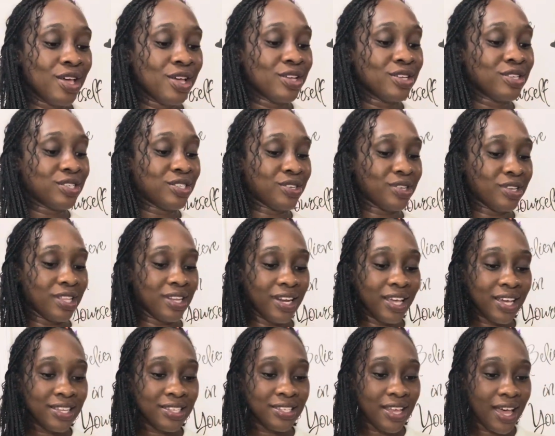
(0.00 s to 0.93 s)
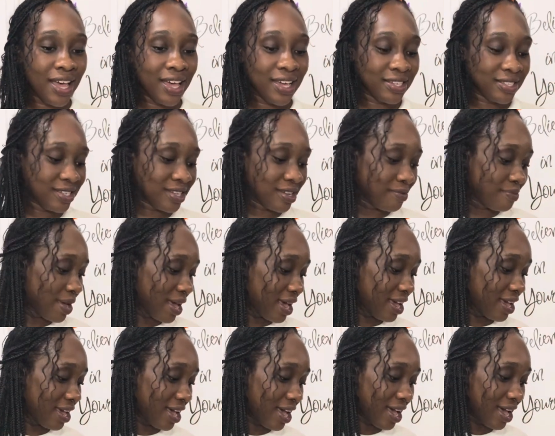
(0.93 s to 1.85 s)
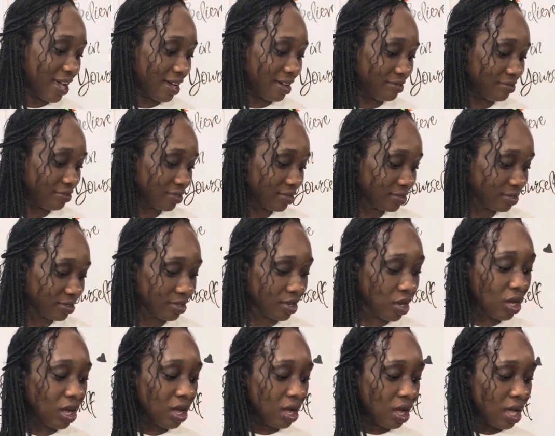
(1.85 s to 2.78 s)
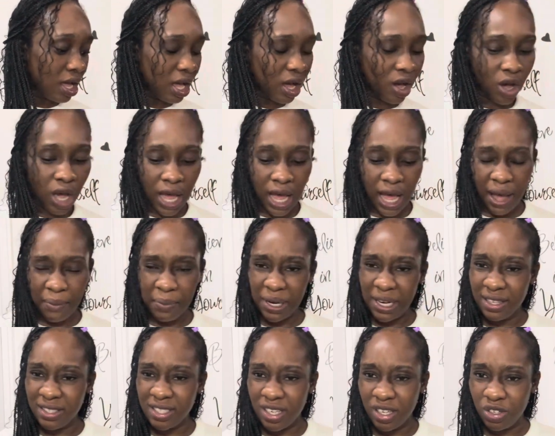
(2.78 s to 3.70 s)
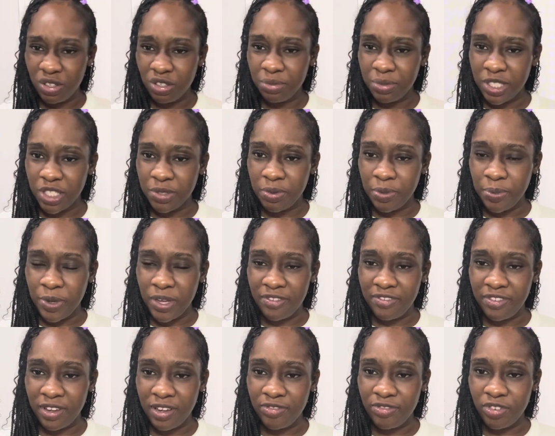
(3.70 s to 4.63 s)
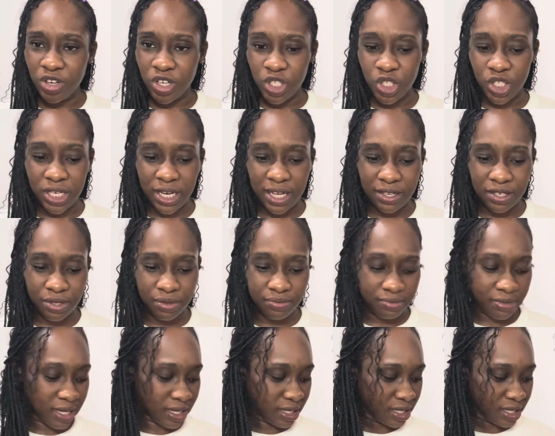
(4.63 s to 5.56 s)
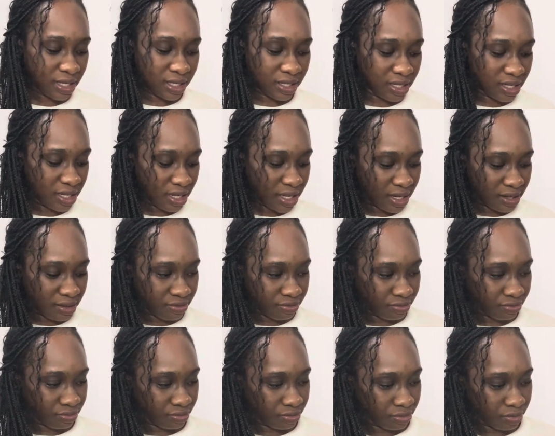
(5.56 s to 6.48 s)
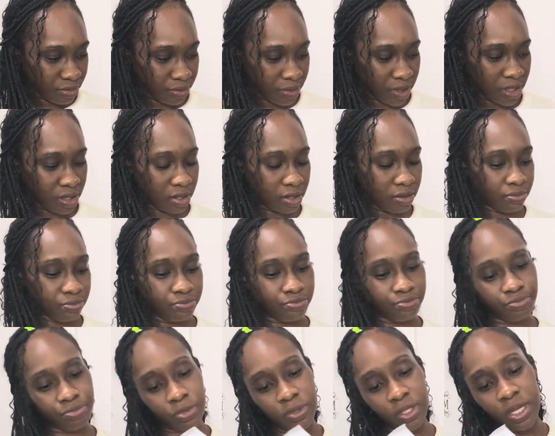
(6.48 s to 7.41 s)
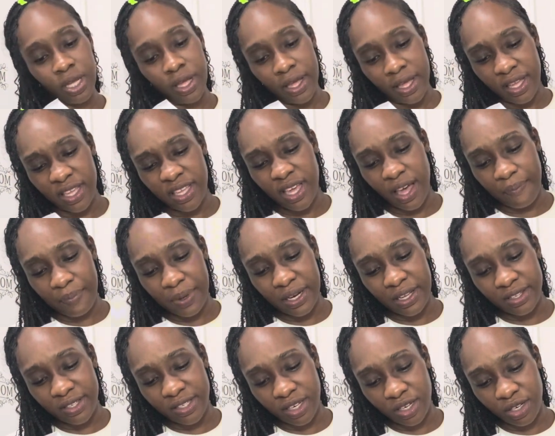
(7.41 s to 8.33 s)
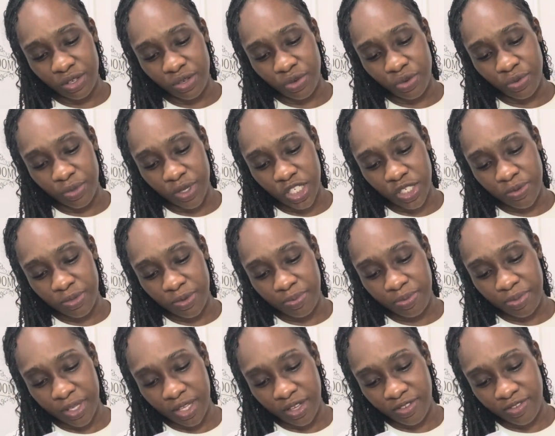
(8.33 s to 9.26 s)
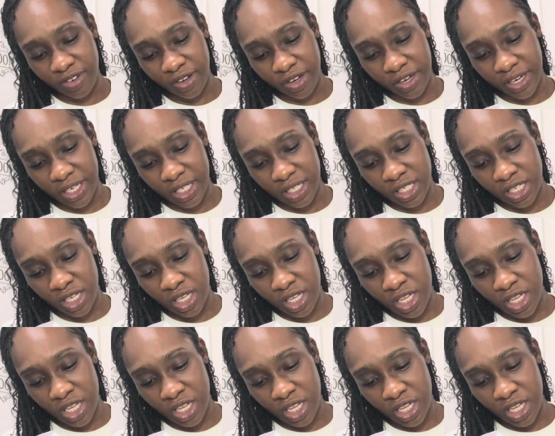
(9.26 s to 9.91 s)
So the next item I have, I did tell you how much we pay for $400 and something. I think let me see. Yeah, I did tell you how much we pay for it.